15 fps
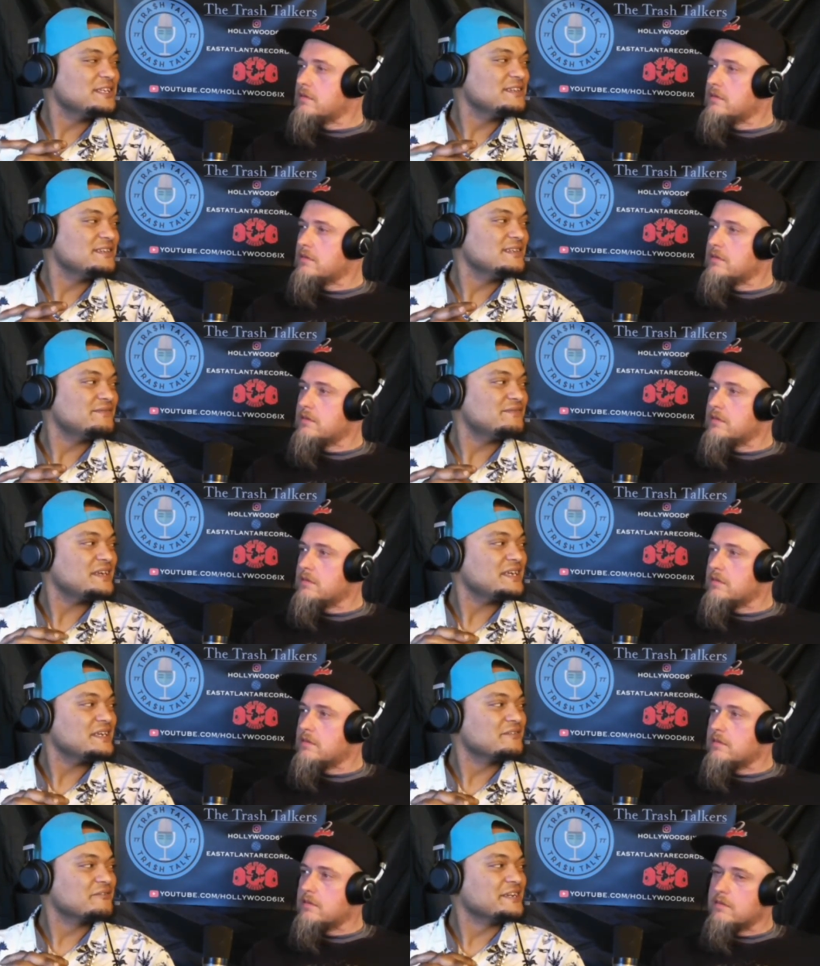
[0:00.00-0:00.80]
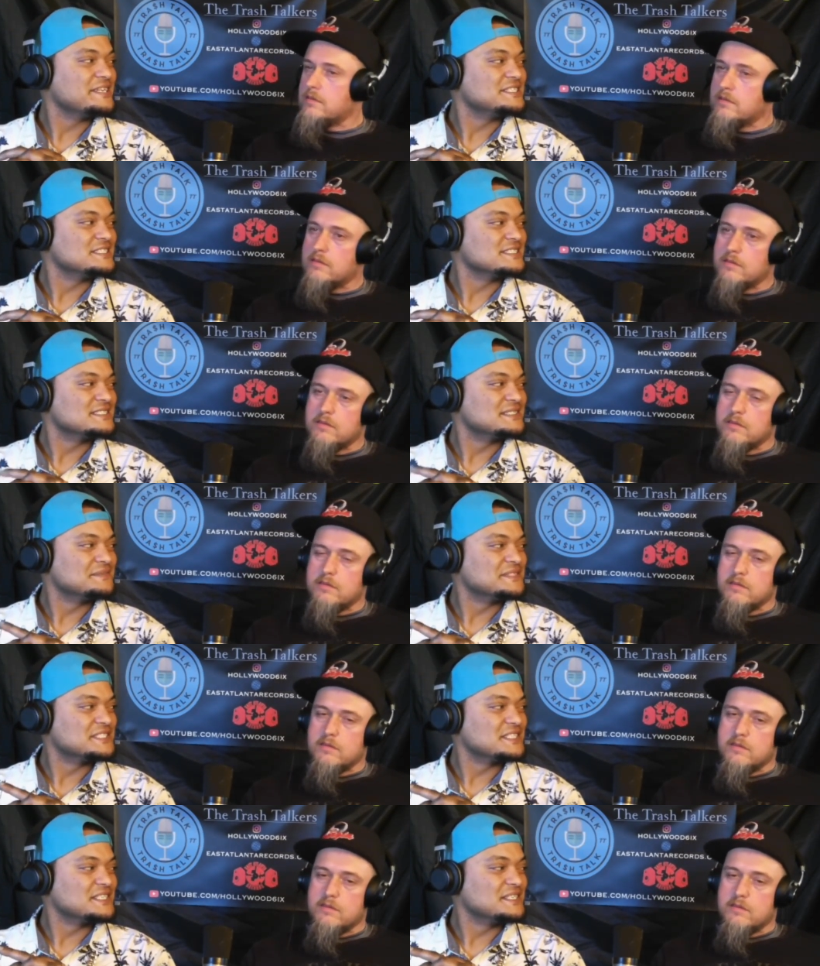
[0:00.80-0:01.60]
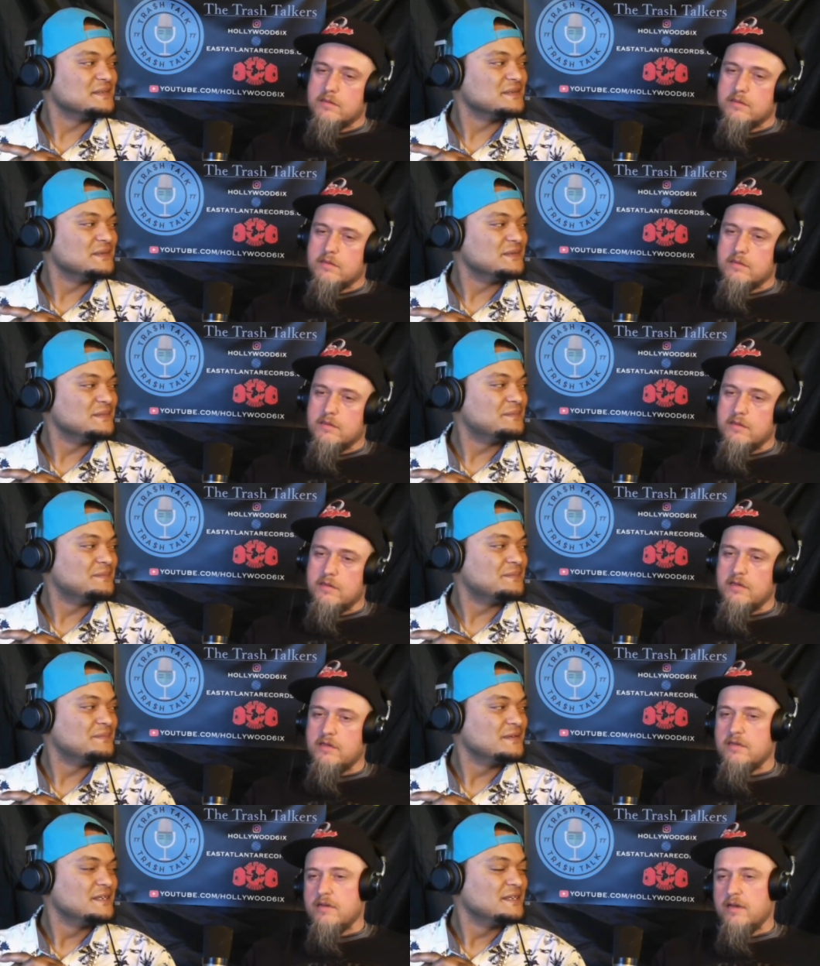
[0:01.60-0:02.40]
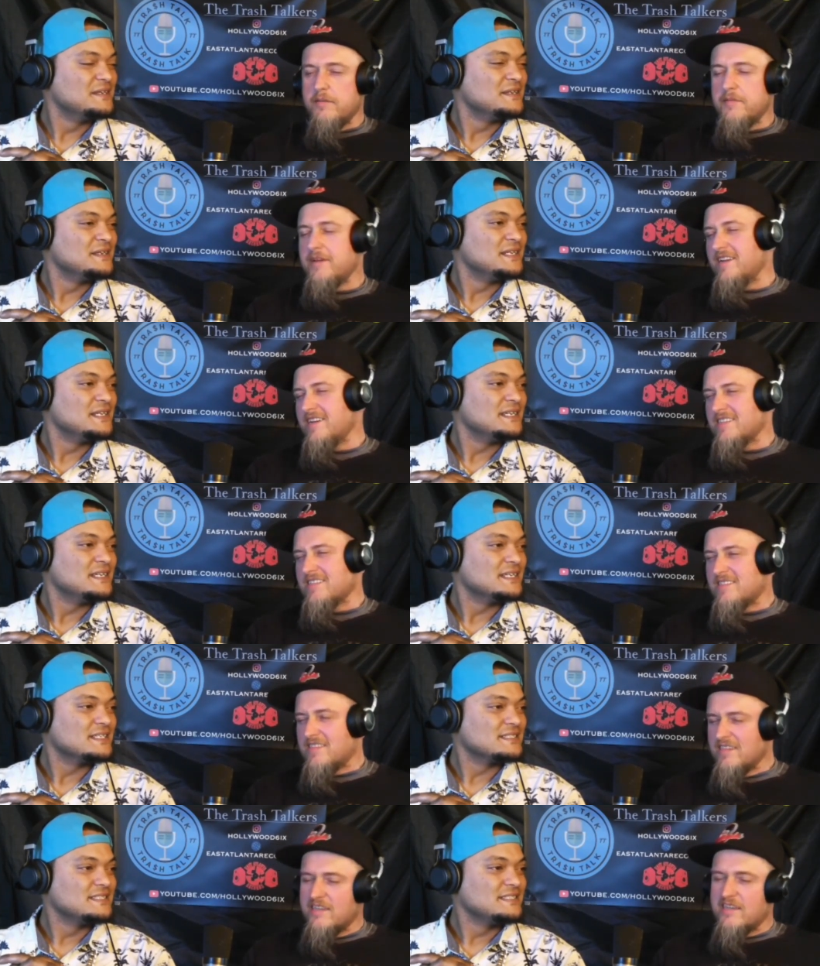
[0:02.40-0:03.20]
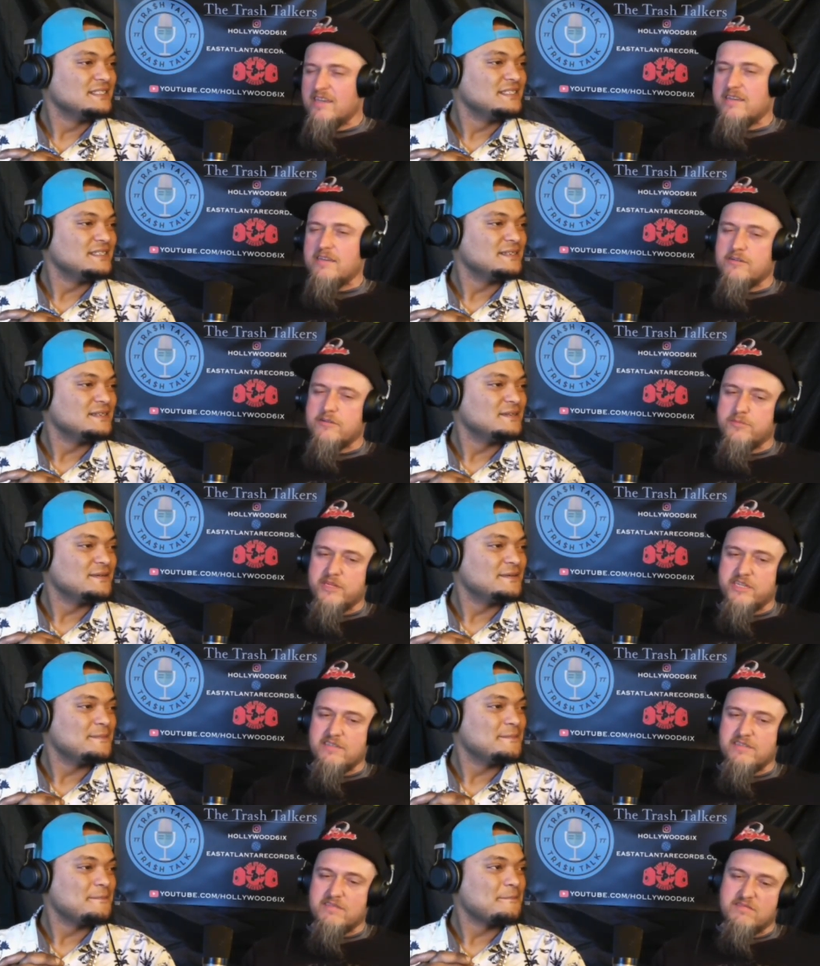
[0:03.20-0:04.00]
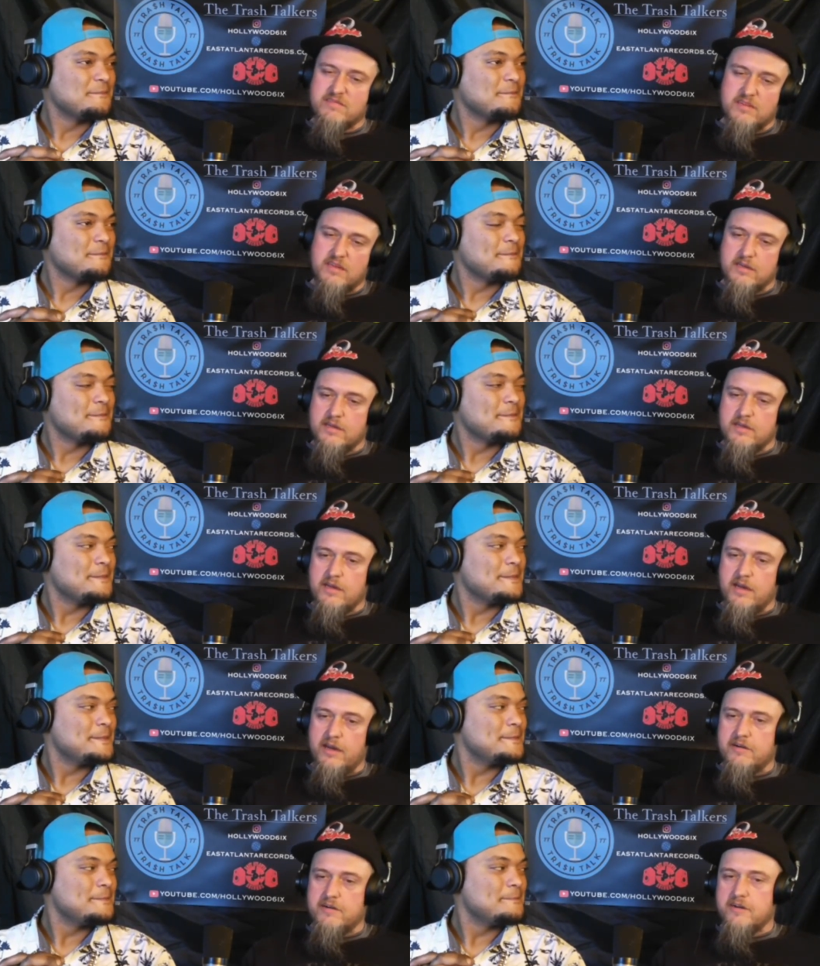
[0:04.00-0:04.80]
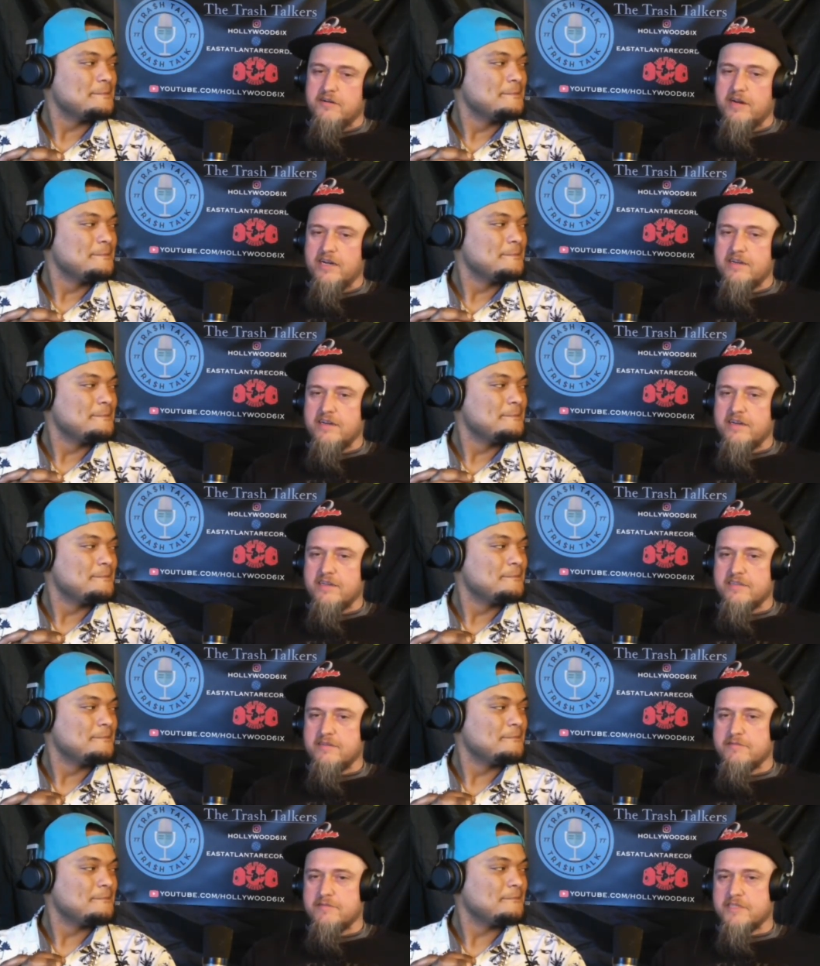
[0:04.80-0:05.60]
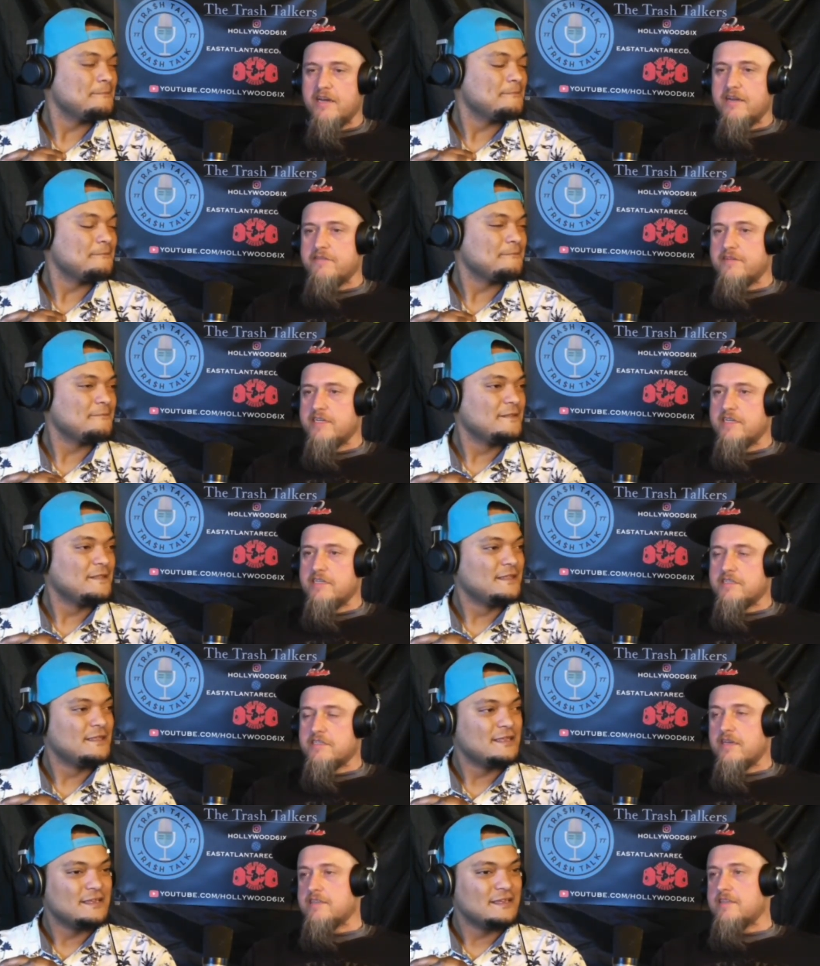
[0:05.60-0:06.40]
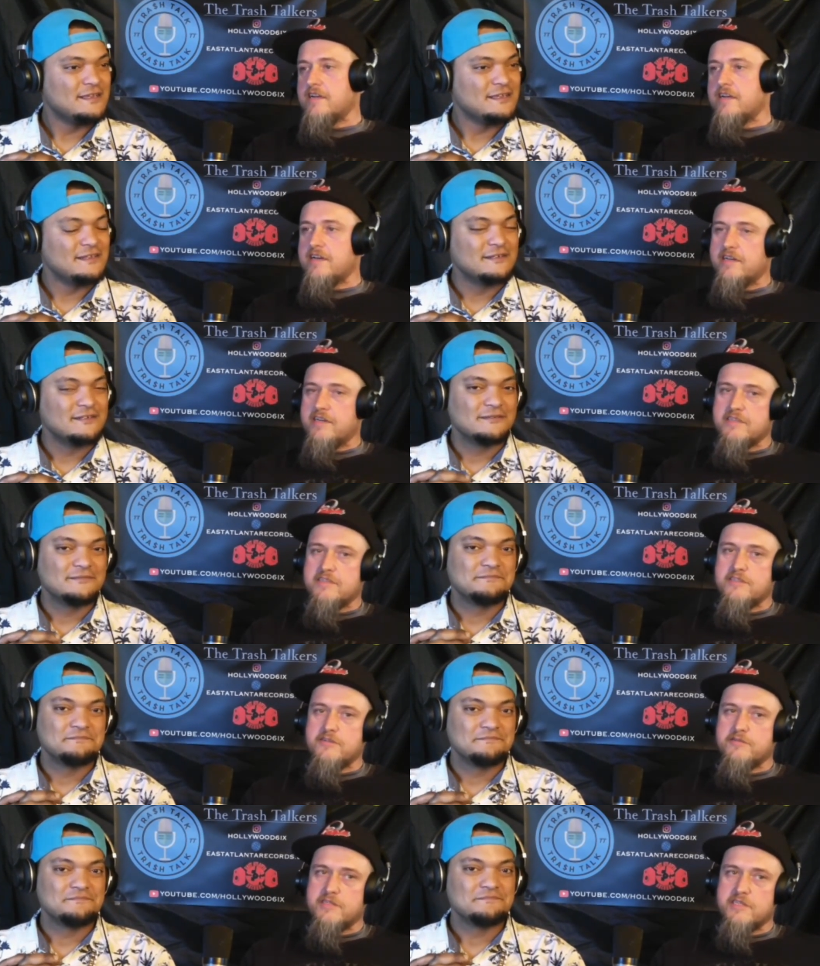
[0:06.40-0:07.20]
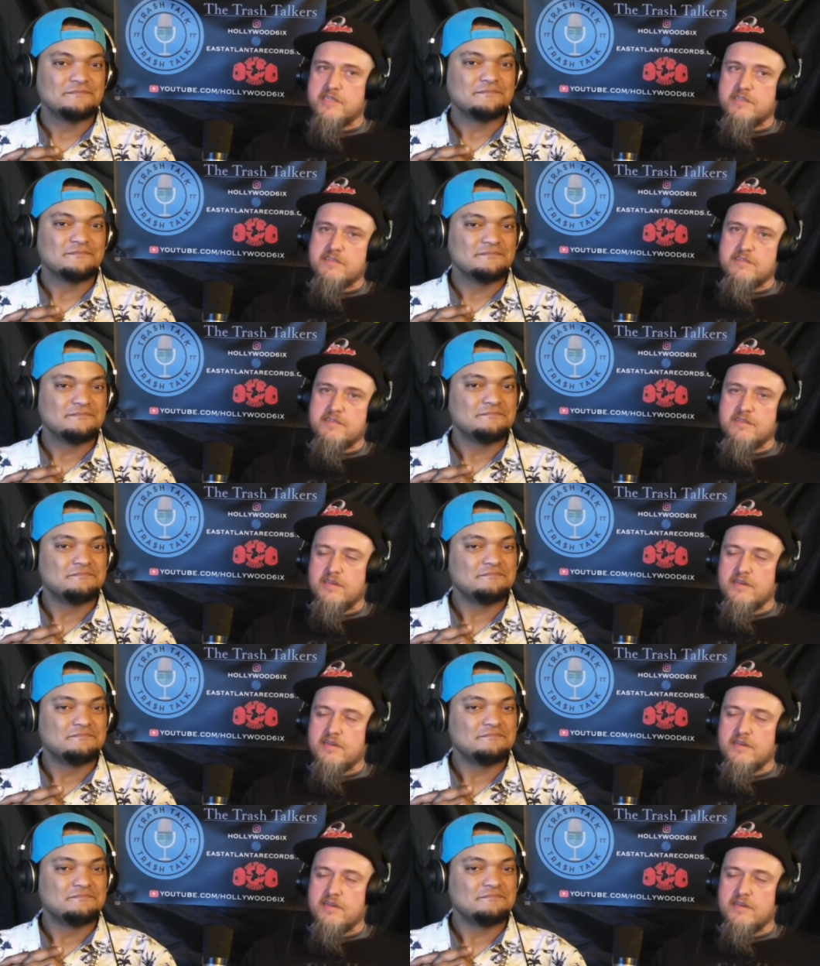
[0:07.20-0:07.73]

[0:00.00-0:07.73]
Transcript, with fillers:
Speaker 1: wasn't a fan of Rage Against the Machine.
Speaker 2: Uh, I mean, I could see that though, but I don't know. I, I it was kind of a niche thing that I got into, and then